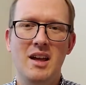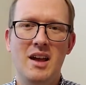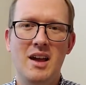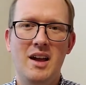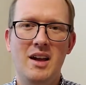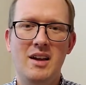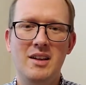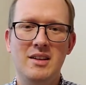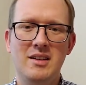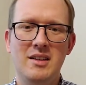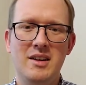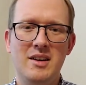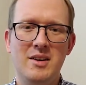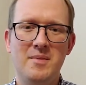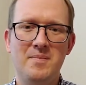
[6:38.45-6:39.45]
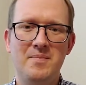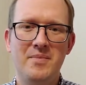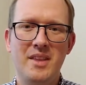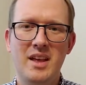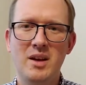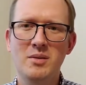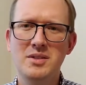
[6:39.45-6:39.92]
And
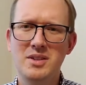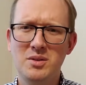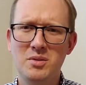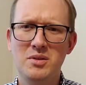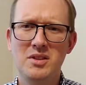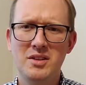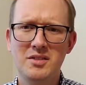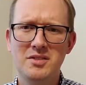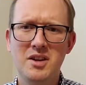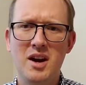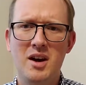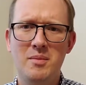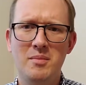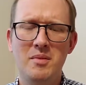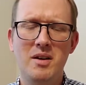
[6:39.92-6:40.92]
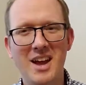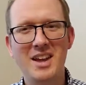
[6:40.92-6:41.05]
it was a cool little job.